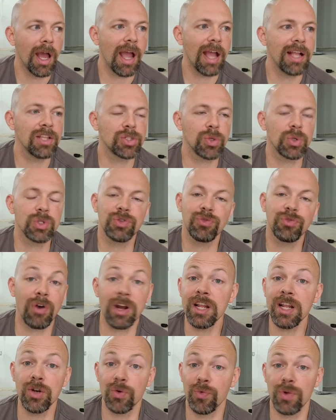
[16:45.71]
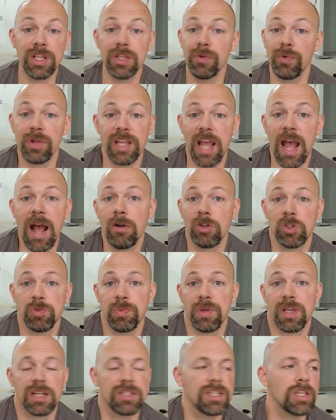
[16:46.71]
And so it's funny to read the recounts
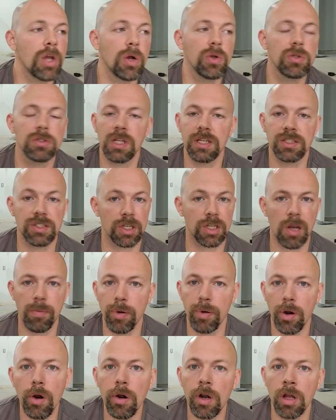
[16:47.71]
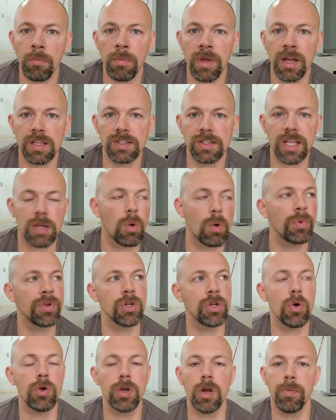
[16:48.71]
because he goes like to Capernaum and it's like, well, we
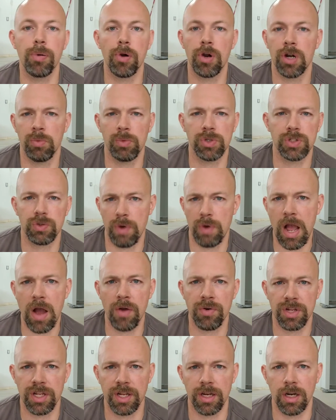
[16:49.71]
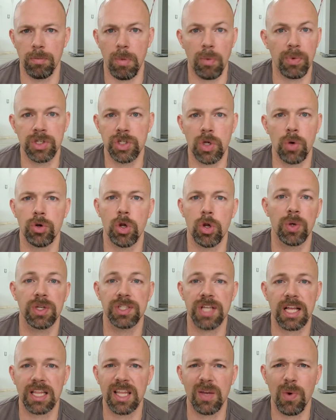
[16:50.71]
know Capernaum was around here, but we don't know
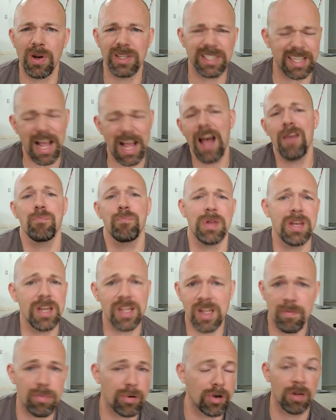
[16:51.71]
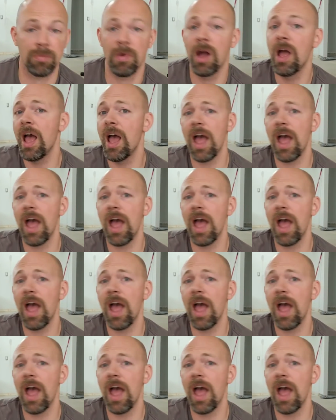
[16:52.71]
exactly where. It's like, I've been to Capernaum.